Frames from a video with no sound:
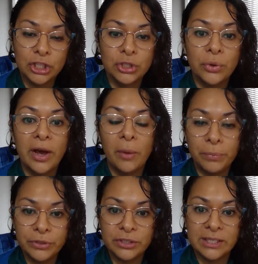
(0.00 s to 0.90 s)
to help
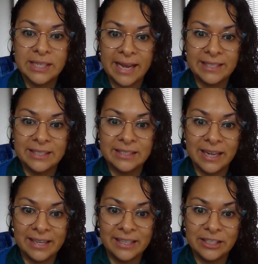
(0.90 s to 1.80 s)
us design
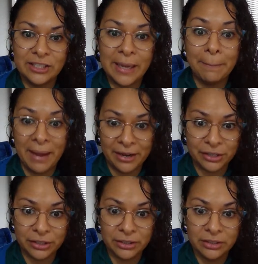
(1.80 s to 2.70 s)
studies that
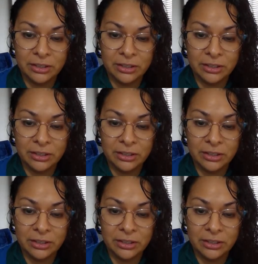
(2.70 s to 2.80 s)
matter.